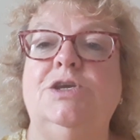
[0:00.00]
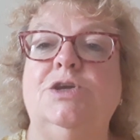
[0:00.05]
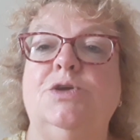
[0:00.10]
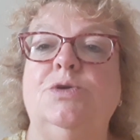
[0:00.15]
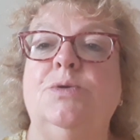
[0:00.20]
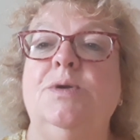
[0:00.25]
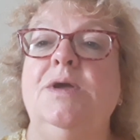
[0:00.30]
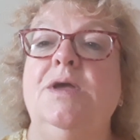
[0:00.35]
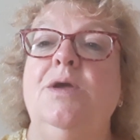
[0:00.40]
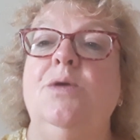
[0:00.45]

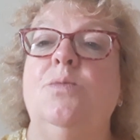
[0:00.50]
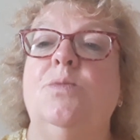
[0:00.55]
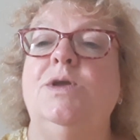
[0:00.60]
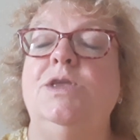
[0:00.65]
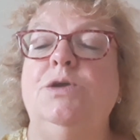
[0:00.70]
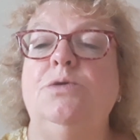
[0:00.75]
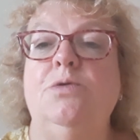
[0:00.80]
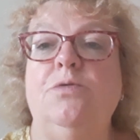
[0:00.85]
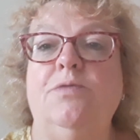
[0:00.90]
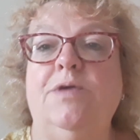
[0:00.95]
you
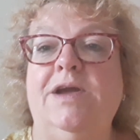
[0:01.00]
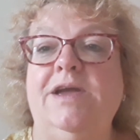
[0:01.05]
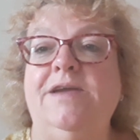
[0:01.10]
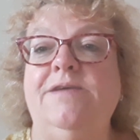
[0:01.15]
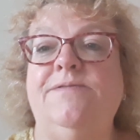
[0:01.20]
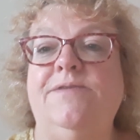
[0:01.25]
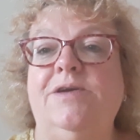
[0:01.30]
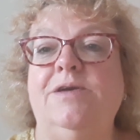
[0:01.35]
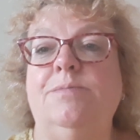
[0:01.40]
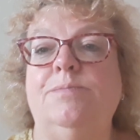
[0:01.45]
when you
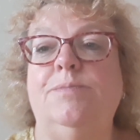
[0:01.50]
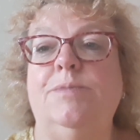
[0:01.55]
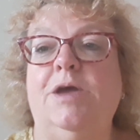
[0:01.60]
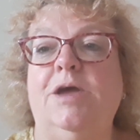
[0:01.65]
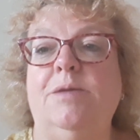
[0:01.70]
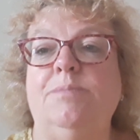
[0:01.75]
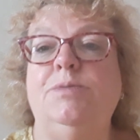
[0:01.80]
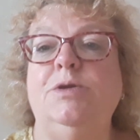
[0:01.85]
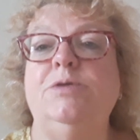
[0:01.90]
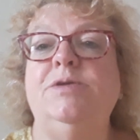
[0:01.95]
arrive at,
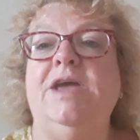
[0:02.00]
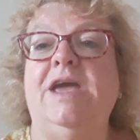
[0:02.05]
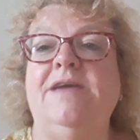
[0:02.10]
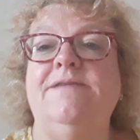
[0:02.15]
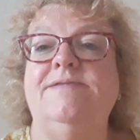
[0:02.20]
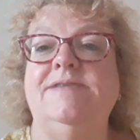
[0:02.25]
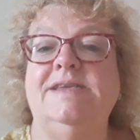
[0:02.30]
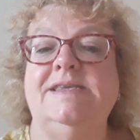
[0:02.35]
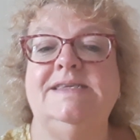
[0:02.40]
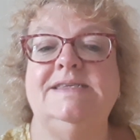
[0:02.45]
at Bude
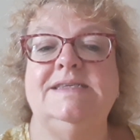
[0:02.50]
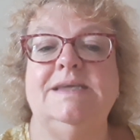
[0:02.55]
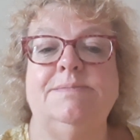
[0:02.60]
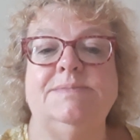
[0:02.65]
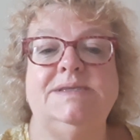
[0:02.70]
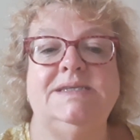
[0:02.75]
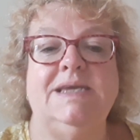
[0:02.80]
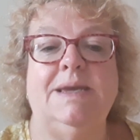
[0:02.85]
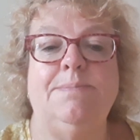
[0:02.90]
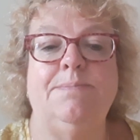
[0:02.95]
Haven in
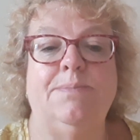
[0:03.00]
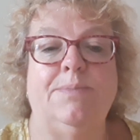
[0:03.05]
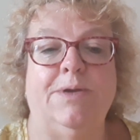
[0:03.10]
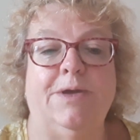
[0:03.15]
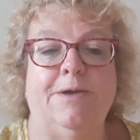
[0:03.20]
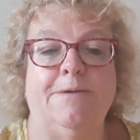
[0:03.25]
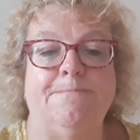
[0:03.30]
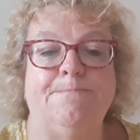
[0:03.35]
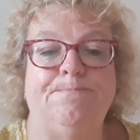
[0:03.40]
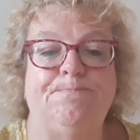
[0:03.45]

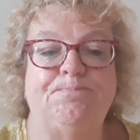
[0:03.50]
September